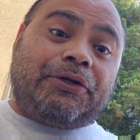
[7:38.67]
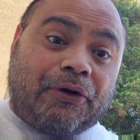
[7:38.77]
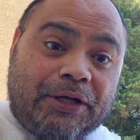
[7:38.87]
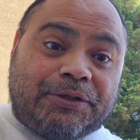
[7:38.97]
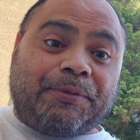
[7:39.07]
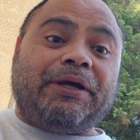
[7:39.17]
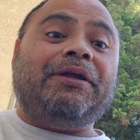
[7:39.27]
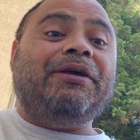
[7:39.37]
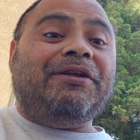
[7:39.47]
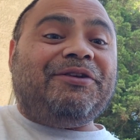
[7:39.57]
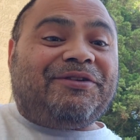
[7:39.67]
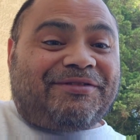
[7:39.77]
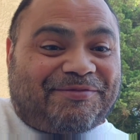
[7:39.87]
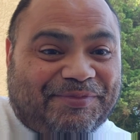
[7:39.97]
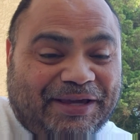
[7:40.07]
trust me,
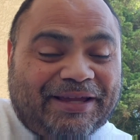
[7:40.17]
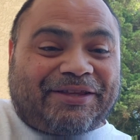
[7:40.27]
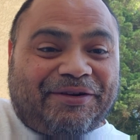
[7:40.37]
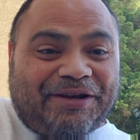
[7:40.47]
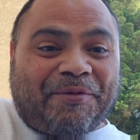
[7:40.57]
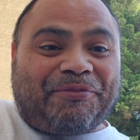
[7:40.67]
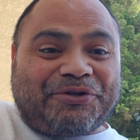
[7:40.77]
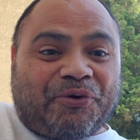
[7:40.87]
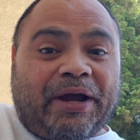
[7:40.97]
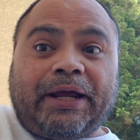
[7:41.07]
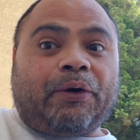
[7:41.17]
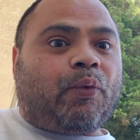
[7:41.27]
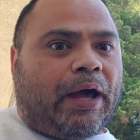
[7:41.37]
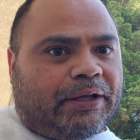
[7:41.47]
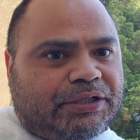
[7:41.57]
get the numbers right.
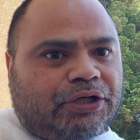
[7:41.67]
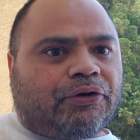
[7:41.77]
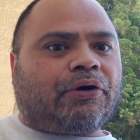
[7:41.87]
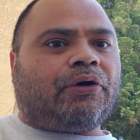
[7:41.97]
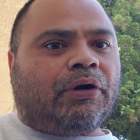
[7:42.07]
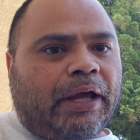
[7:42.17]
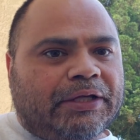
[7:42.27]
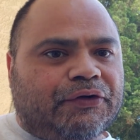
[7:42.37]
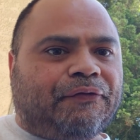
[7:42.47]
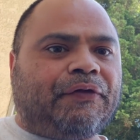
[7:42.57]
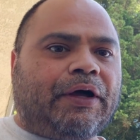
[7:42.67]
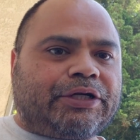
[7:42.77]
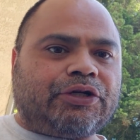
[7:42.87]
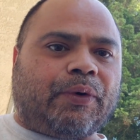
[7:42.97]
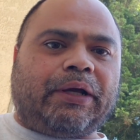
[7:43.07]
And as you
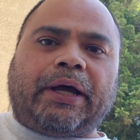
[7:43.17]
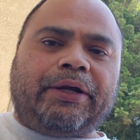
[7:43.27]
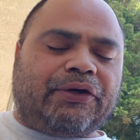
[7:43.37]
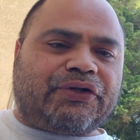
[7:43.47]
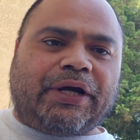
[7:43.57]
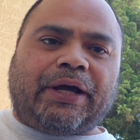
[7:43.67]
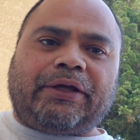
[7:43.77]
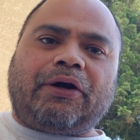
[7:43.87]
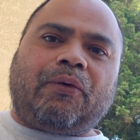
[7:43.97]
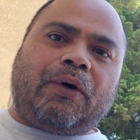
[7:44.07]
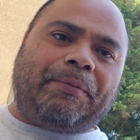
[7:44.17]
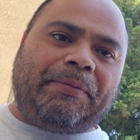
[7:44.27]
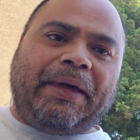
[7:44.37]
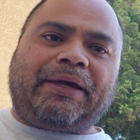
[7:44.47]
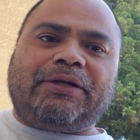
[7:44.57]
fluctuate, I understand you don't want to be
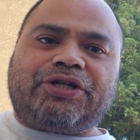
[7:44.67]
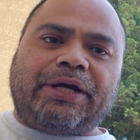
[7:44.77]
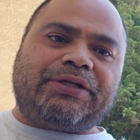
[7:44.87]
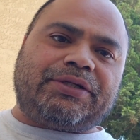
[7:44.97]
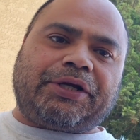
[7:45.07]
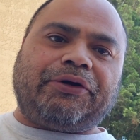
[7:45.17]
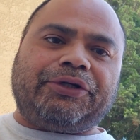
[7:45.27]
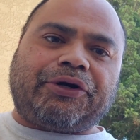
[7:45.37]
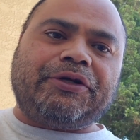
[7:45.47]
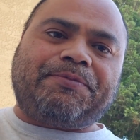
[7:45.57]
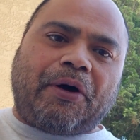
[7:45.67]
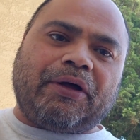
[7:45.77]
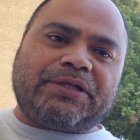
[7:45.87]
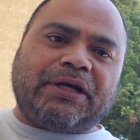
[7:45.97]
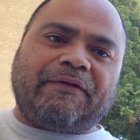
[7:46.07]
making changes on your insurance
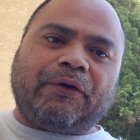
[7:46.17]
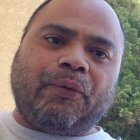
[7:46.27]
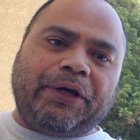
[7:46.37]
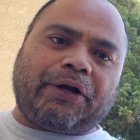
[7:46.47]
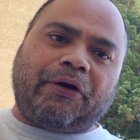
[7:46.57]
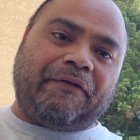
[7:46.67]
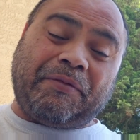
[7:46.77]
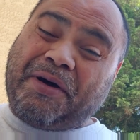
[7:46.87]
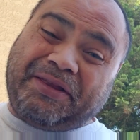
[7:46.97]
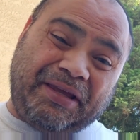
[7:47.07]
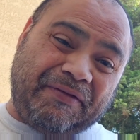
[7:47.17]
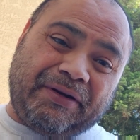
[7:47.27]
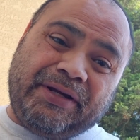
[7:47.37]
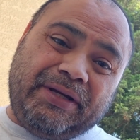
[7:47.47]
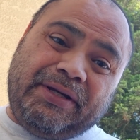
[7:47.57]
policy every week or every month even.